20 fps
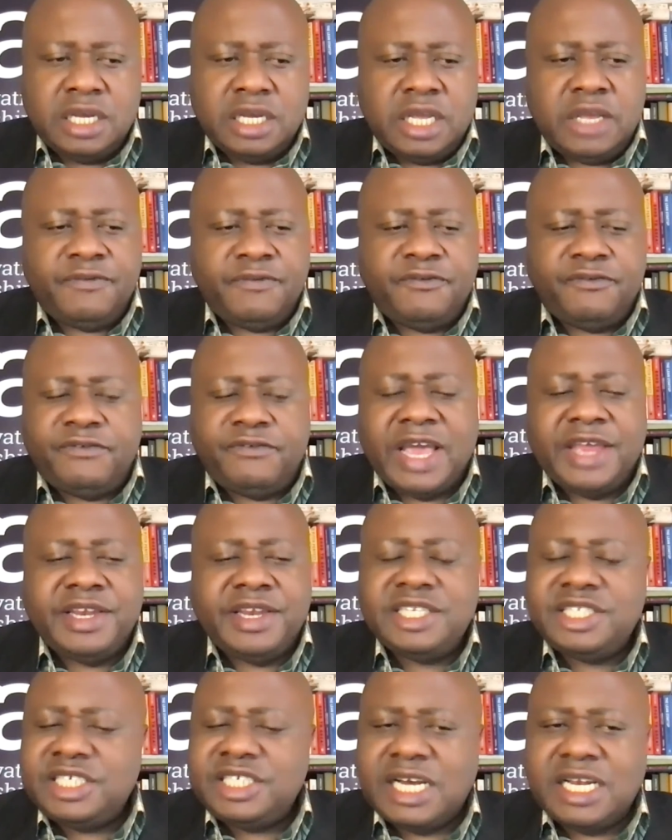if
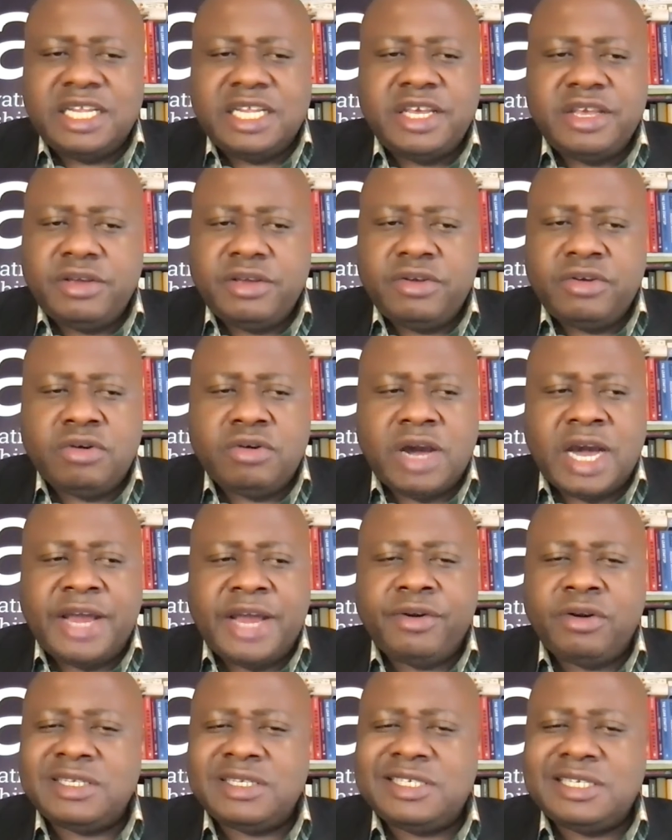financially you are
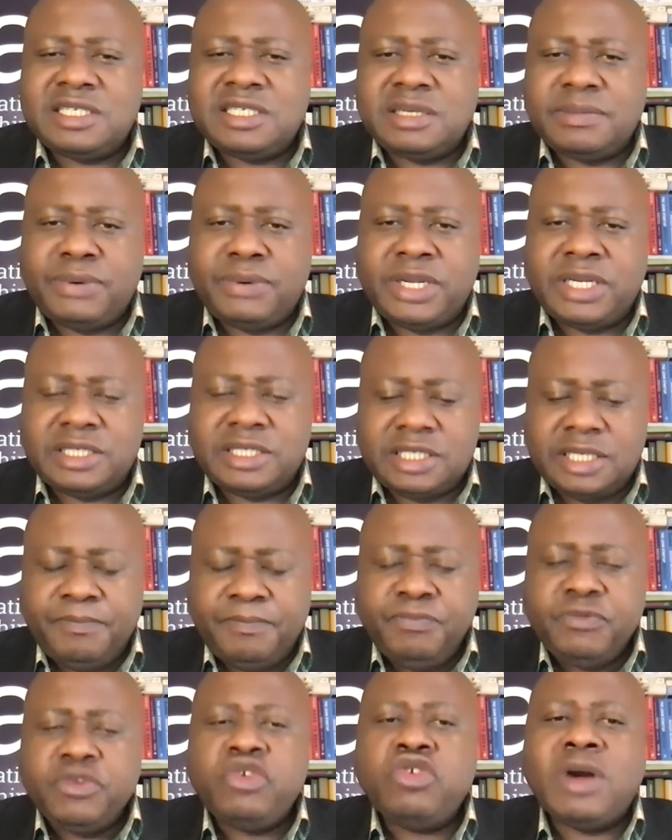not disciplined,
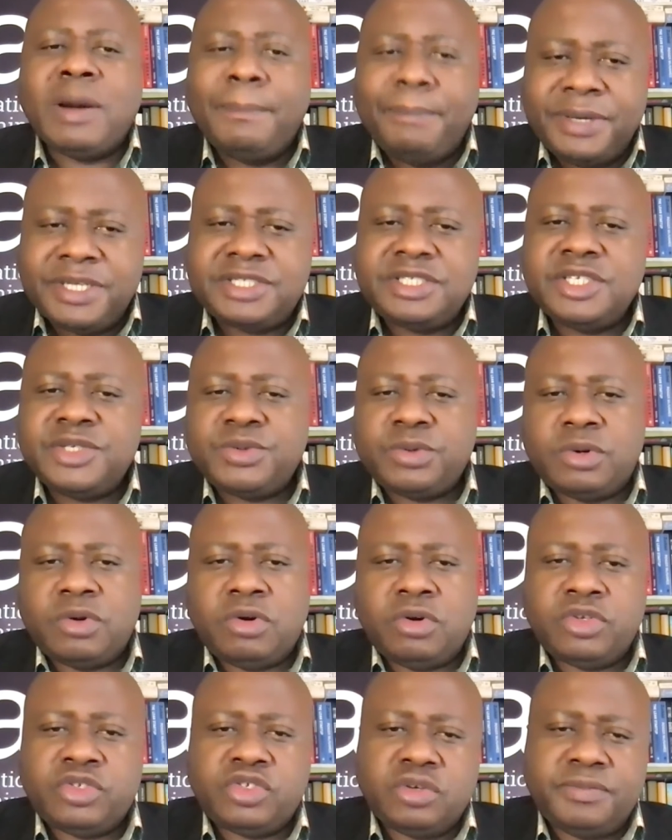your business will
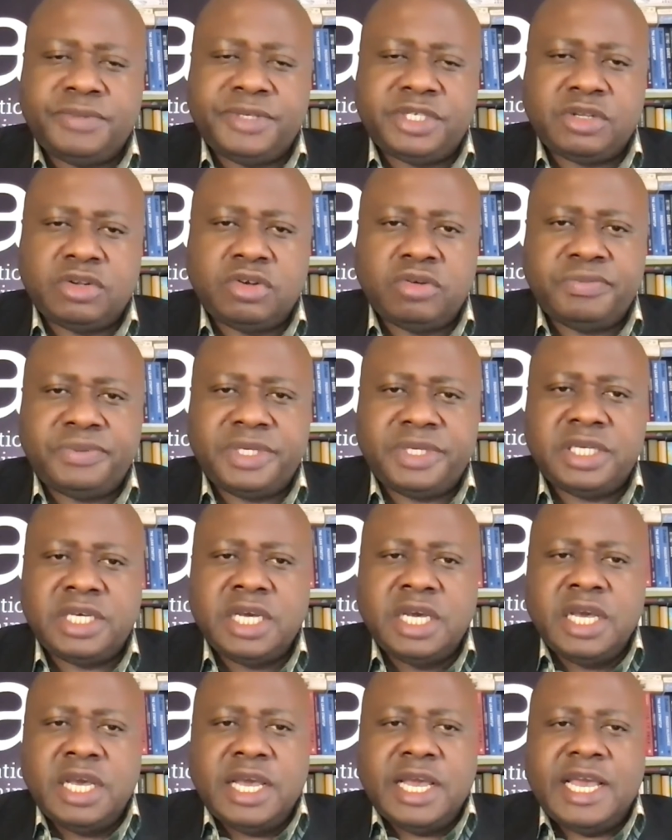also be sloppy
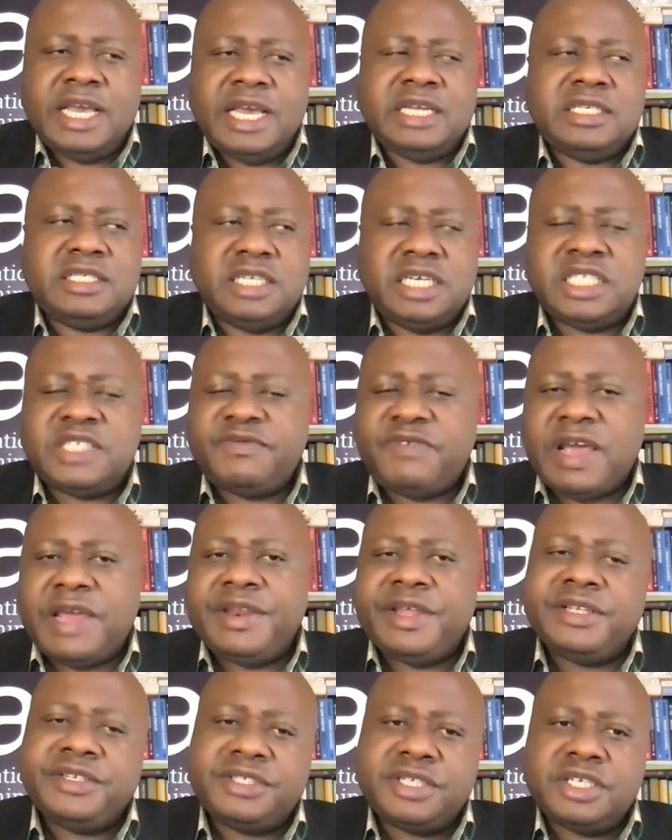and its
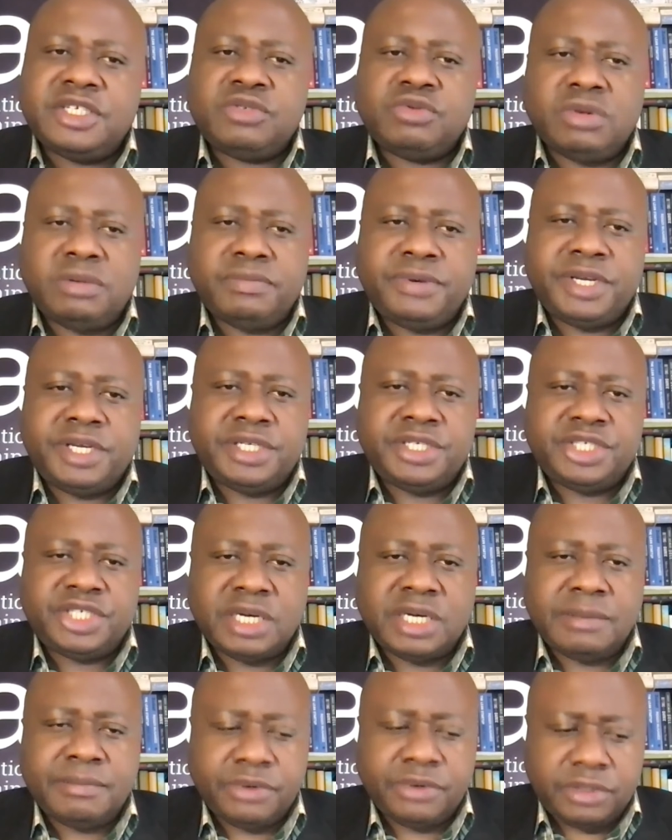finances will be in
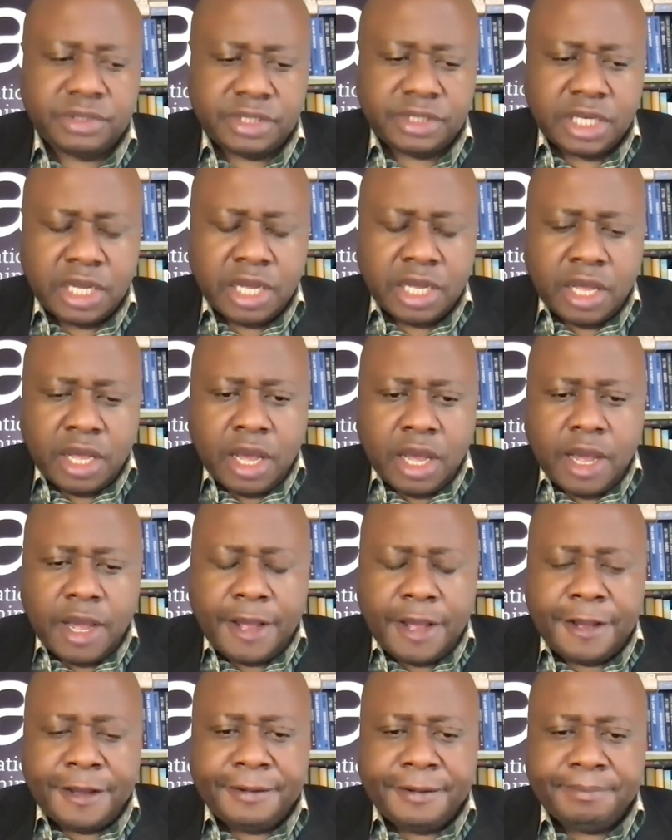shambles.
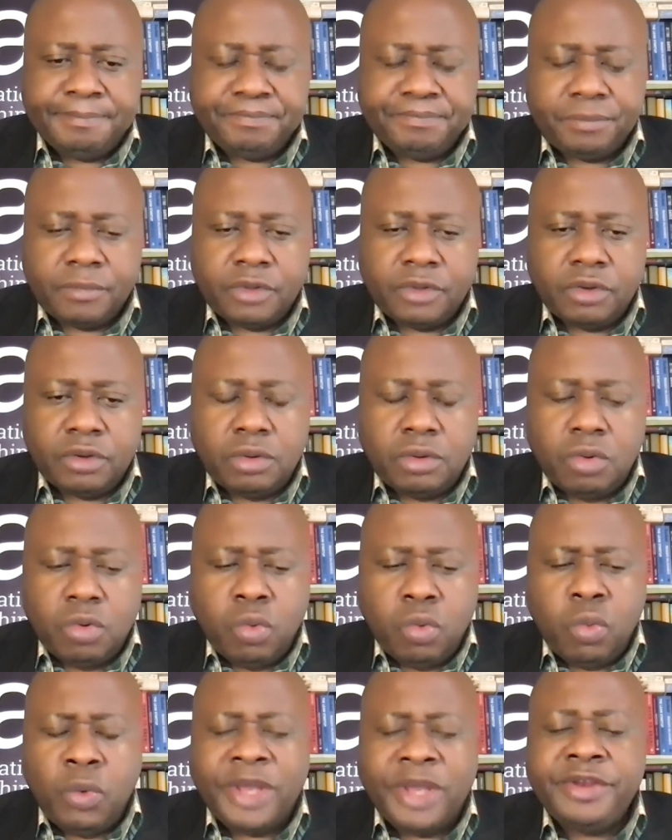
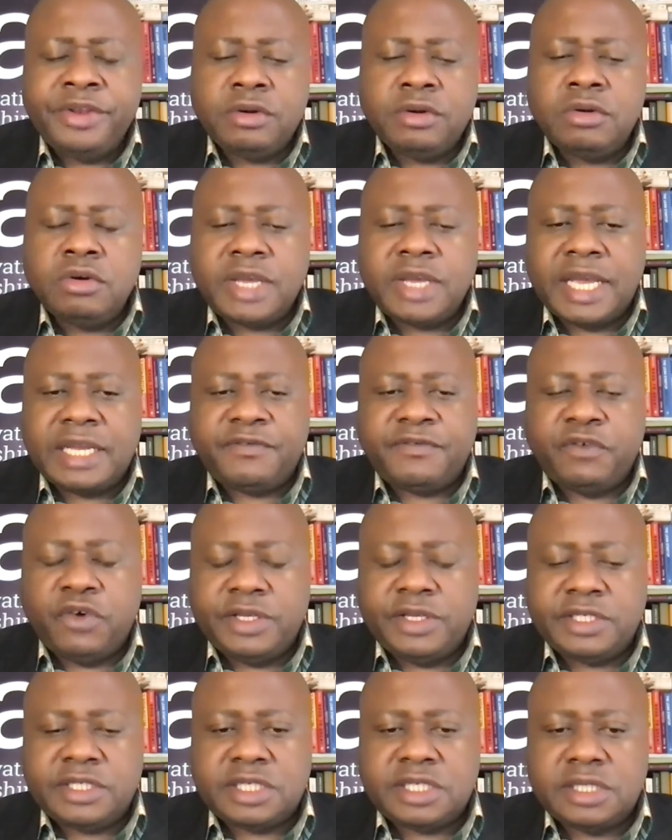When you look at, for
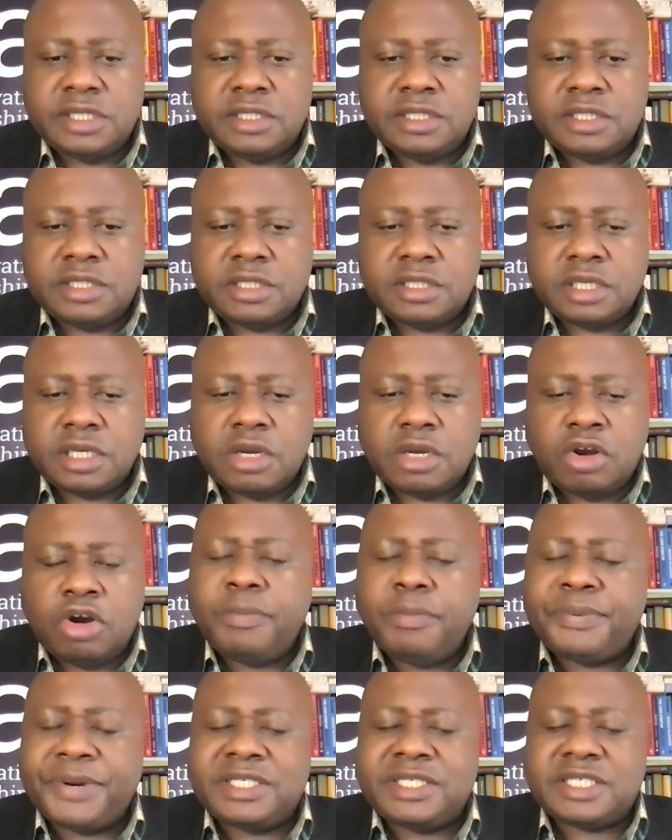instance,
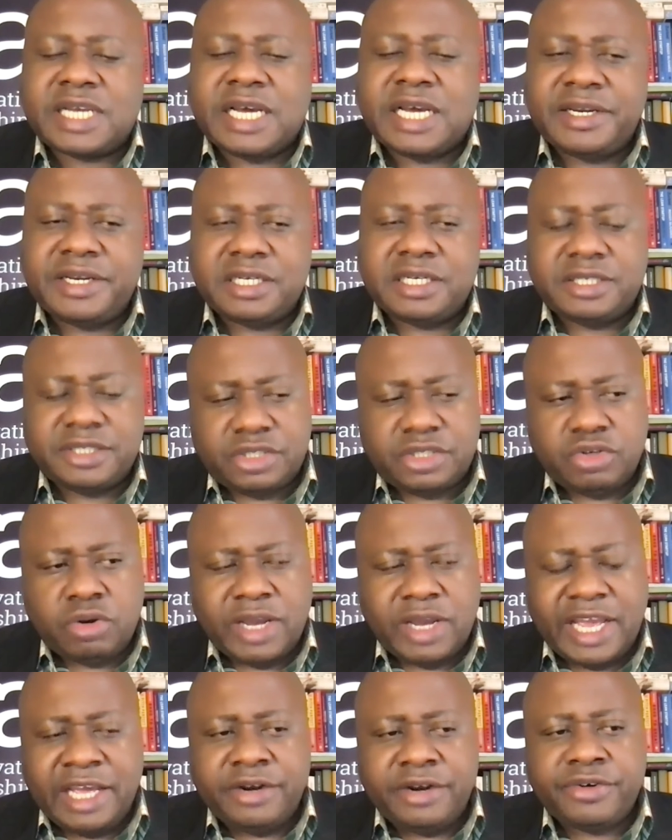corporate scandals,
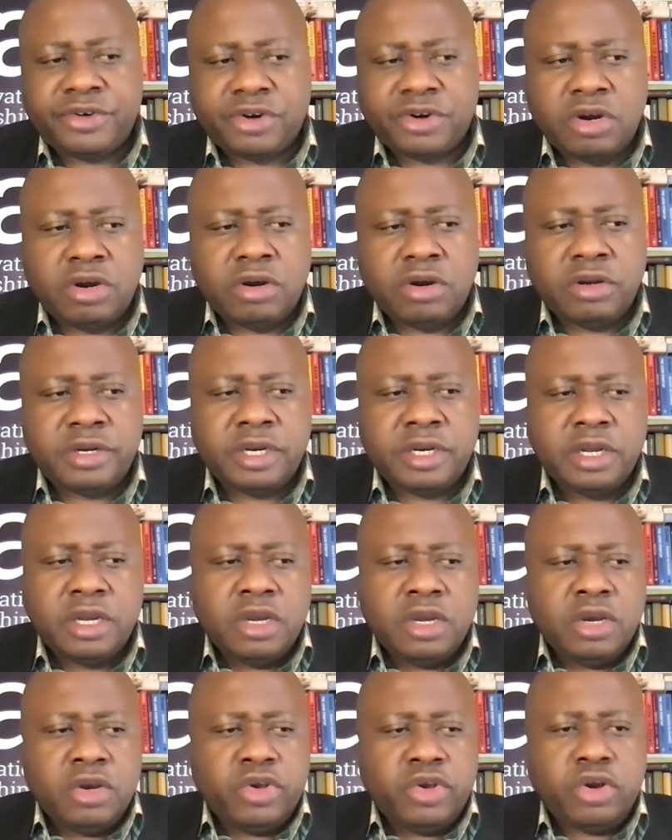your Enron,
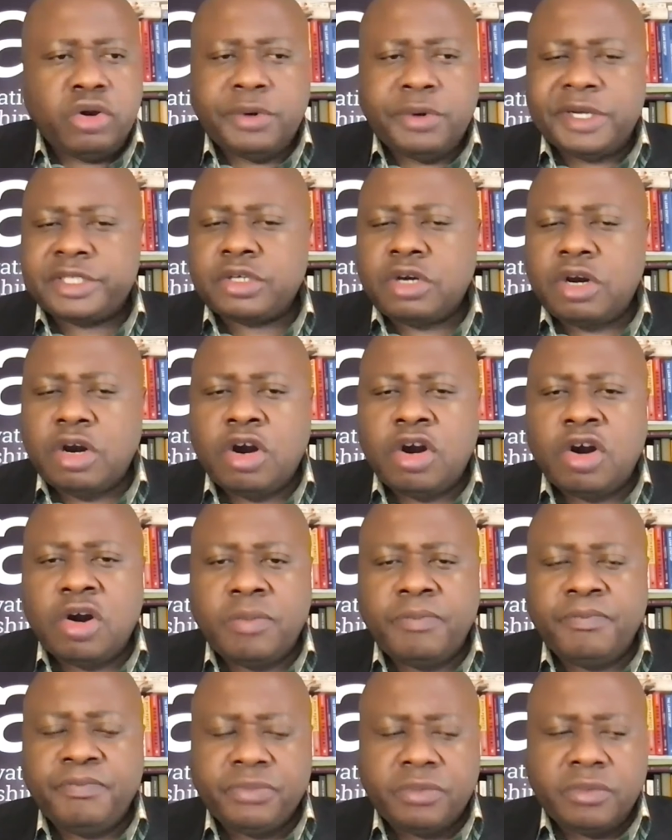your
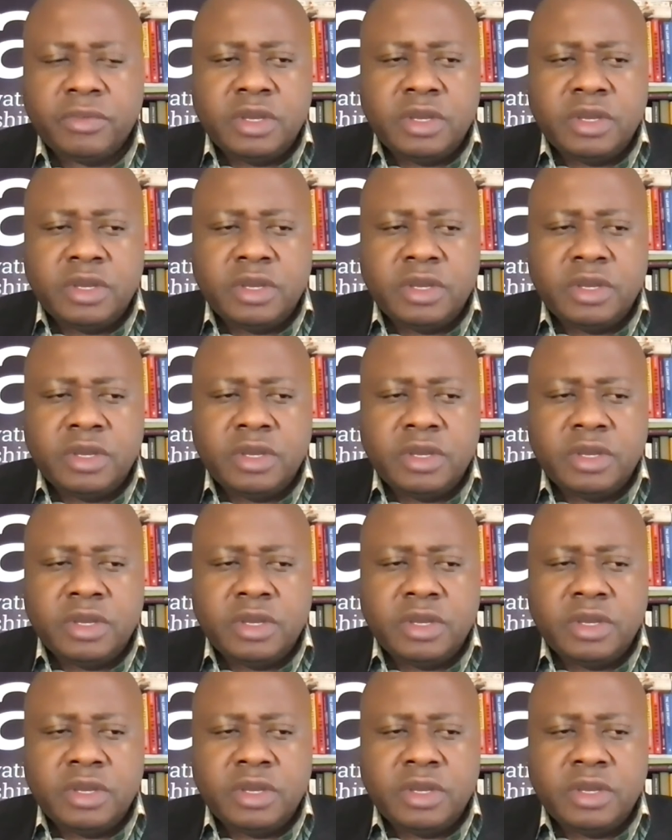WorldCom,